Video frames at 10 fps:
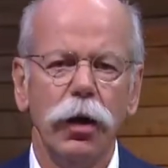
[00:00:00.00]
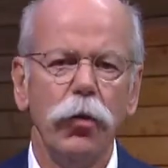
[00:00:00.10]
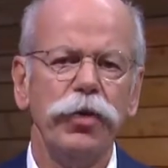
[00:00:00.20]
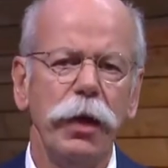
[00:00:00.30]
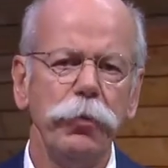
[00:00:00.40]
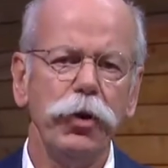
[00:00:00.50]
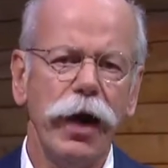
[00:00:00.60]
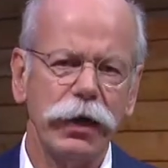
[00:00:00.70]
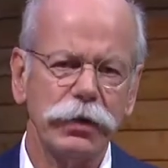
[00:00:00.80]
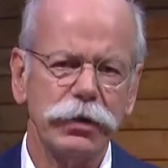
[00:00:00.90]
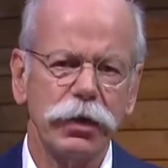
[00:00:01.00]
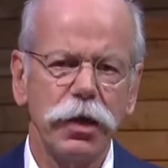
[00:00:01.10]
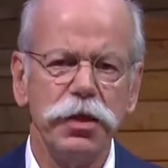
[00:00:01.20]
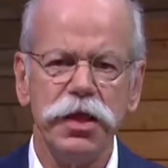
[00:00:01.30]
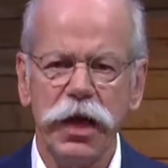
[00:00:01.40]
with MBUX,
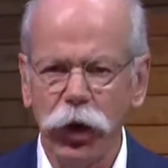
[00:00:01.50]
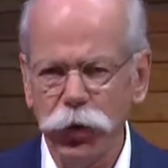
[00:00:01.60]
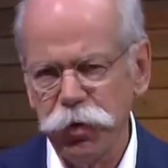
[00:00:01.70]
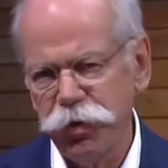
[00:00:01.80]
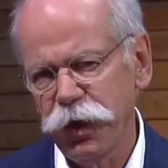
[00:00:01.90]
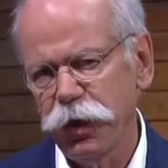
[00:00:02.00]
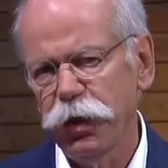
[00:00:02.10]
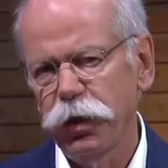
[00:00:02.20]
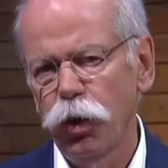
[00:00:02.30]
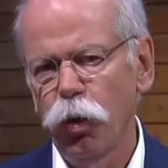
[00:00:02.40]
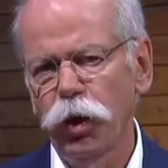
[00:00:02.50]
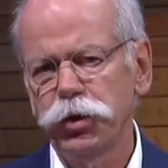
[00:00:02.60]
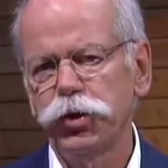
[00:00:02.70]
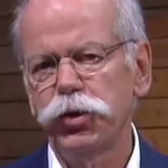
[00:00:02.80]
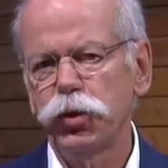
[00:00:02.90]
the only thing you'll want
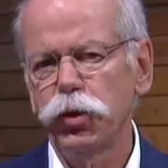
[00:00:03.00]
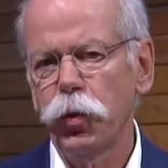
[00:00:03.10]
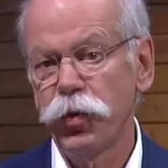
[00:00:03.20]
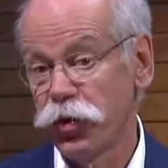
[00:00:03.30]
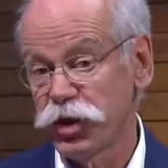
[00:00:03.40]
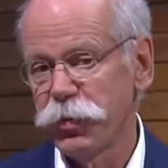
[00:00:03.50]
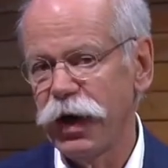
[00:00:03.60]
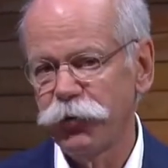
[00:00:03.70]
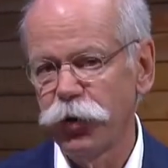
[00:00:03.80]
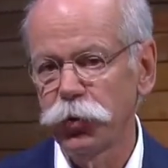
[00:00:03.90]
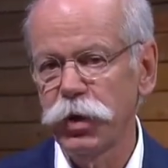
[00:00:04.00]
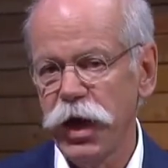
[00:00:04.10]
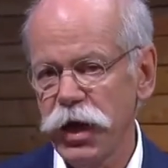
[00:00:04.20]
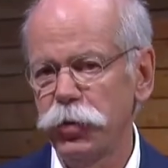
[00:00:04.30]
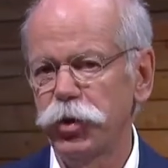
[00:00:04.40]
to do with your smartphone
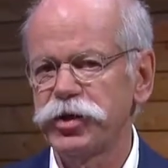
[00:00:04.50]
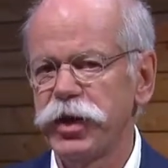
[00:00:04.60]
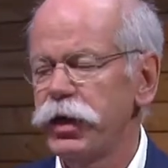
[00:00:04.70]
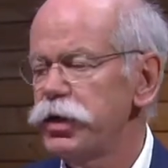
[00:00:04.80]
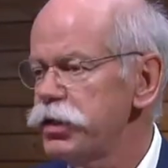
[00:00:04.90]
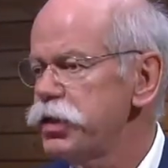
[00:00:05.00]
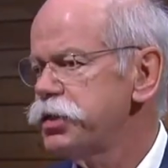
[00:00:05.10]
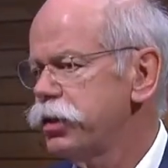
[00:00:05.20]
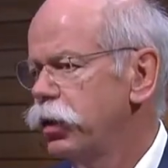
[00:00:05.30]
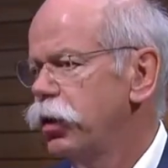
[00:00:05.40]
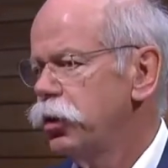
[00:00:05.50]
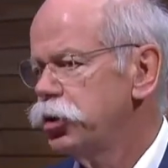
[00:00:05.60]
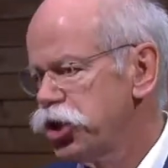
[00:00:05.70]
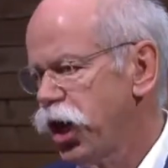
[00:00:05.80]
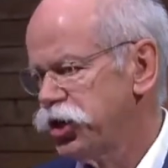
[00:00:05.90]
in a Mercedes is
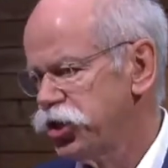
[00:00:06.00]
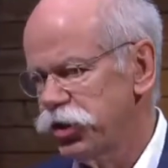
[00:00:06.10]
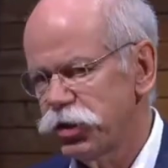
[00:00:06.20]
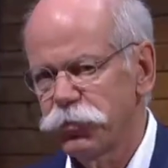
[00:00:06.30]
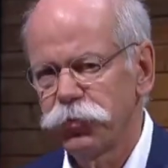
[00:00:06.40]
charge it.